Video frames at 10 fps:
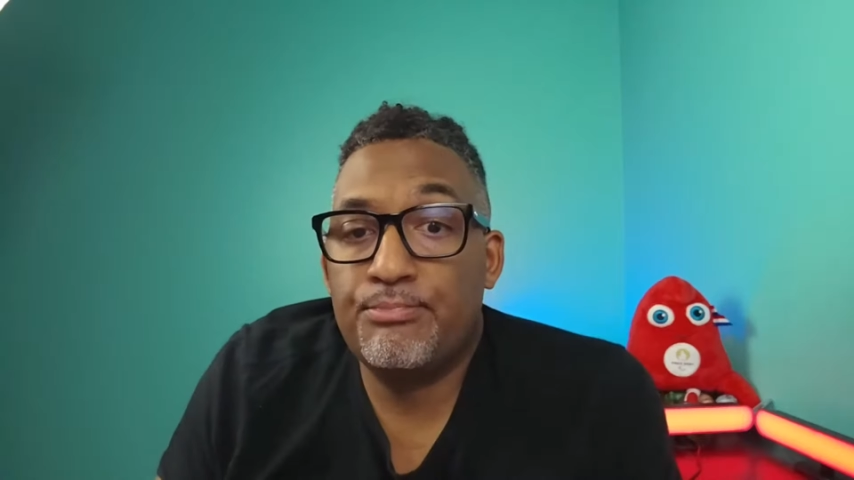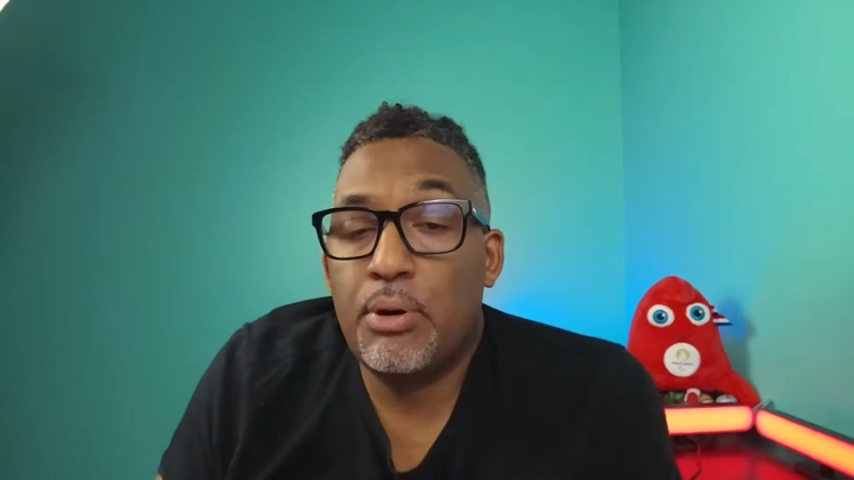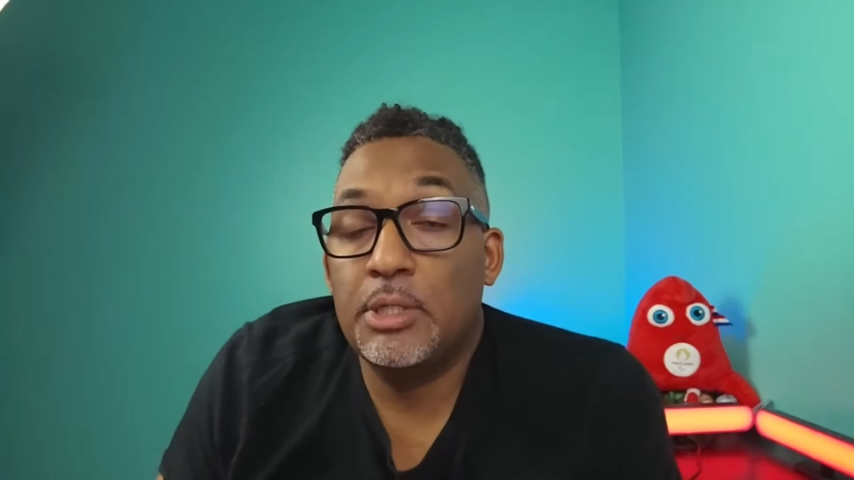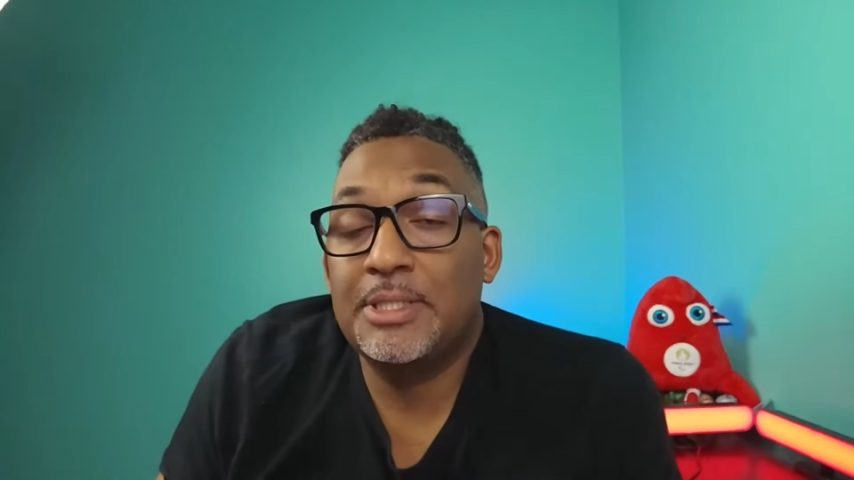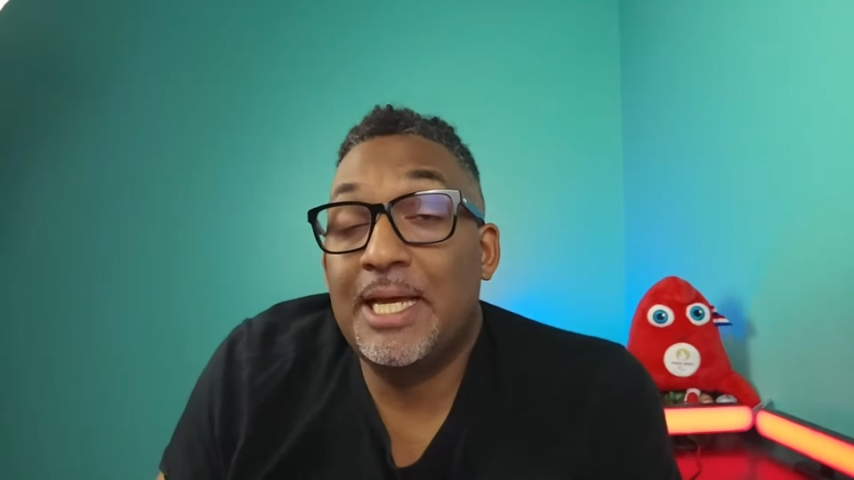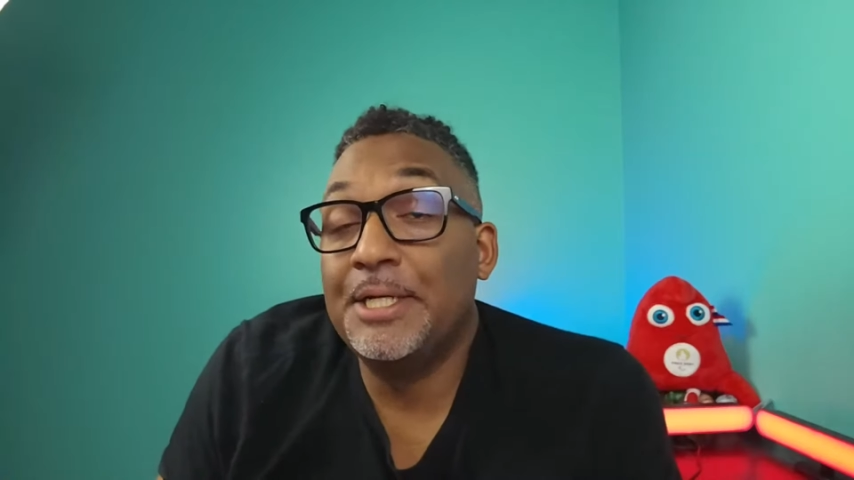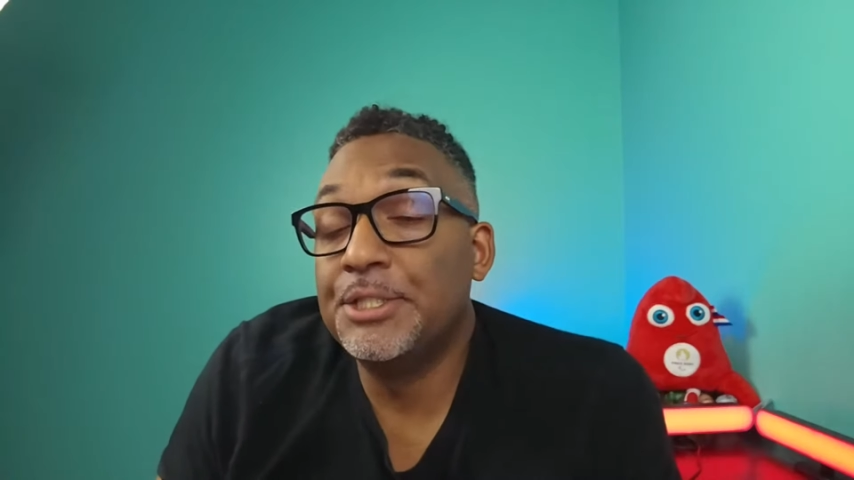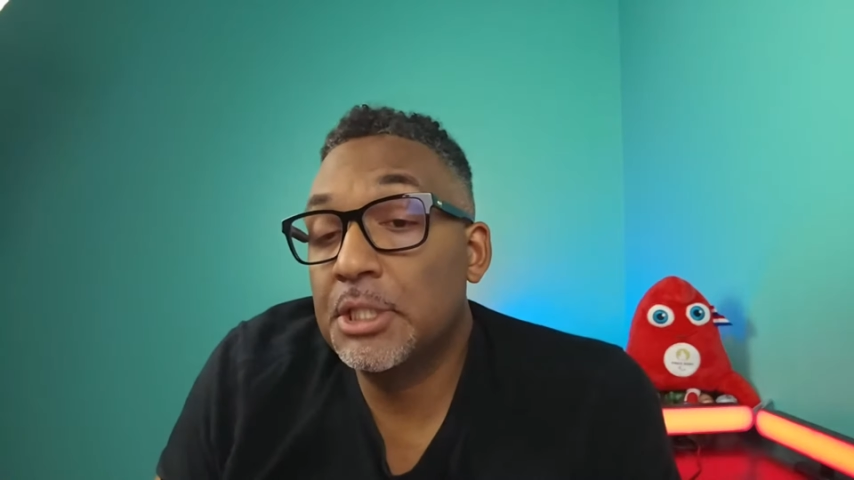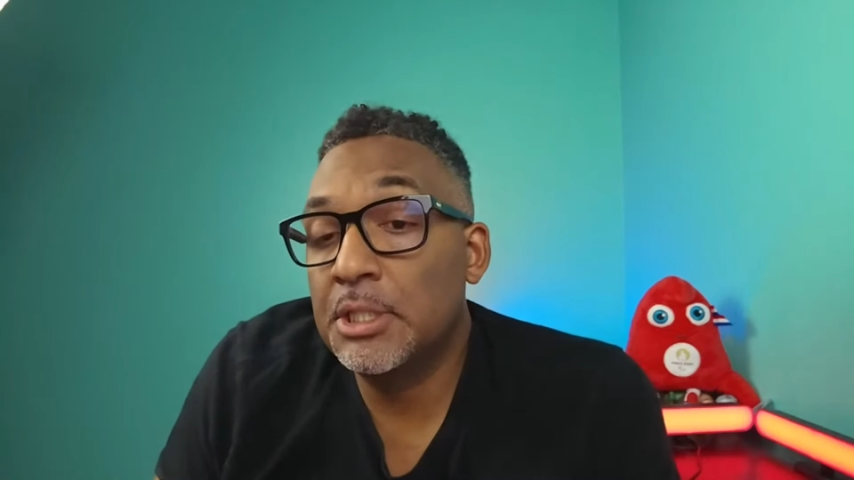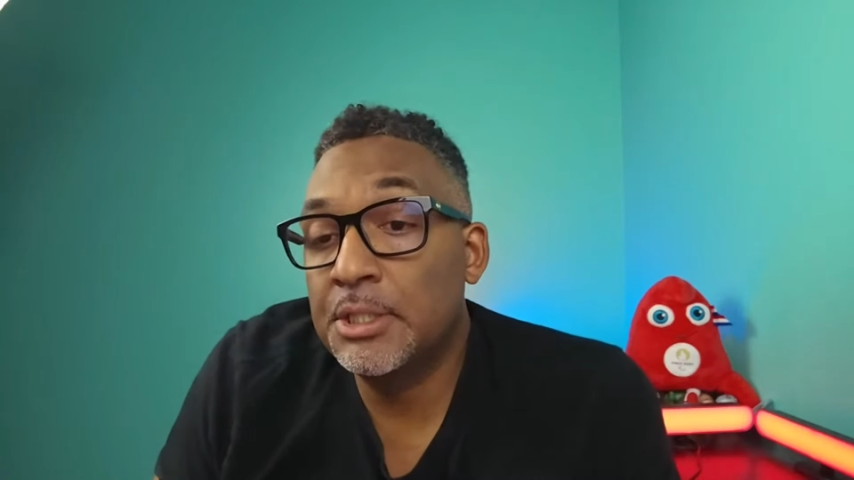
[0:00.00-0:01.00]

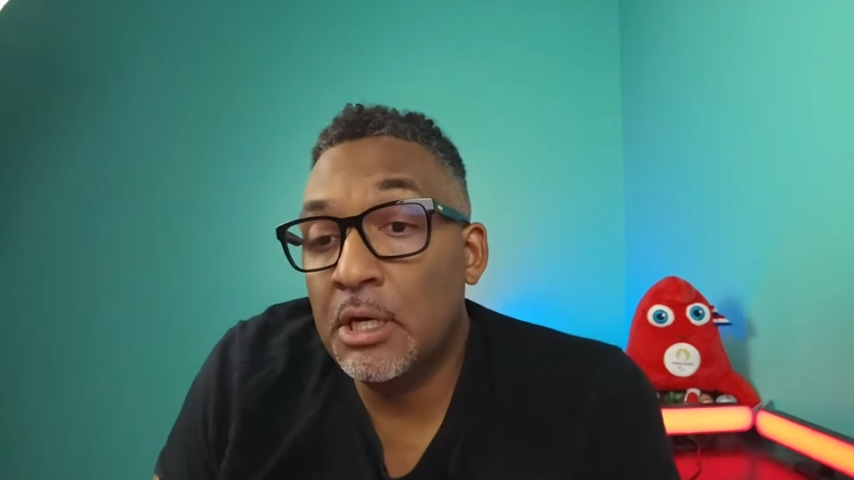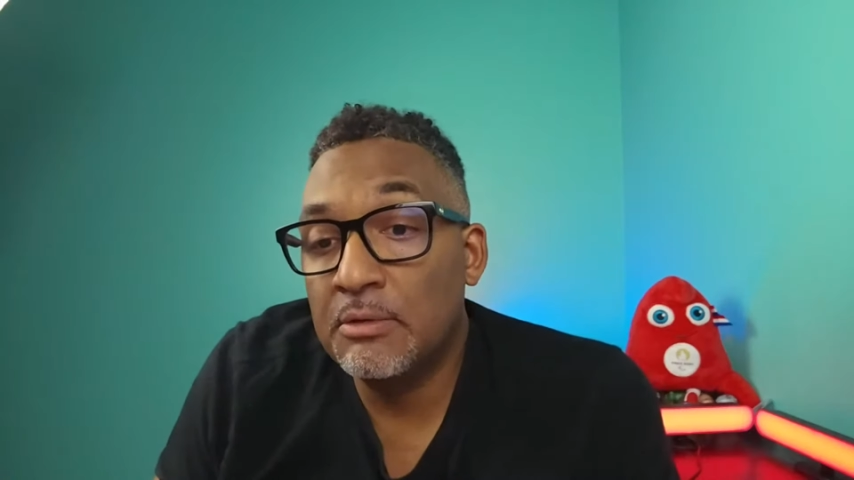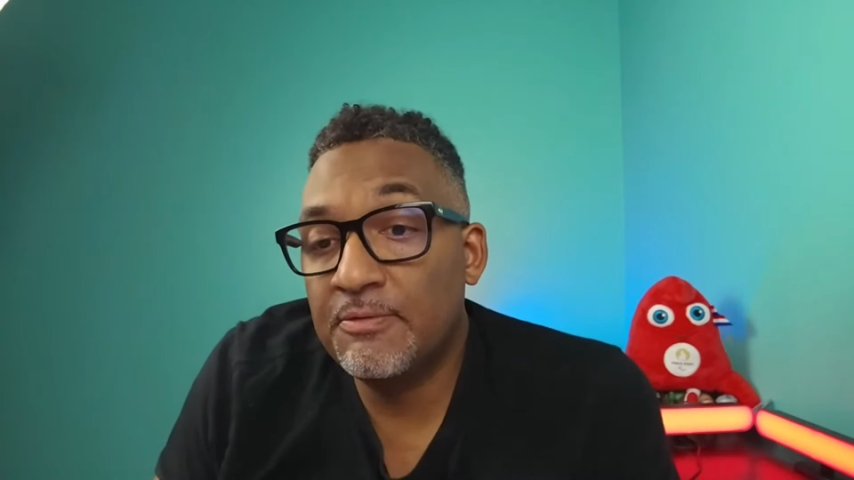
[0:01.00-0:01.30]
potentially down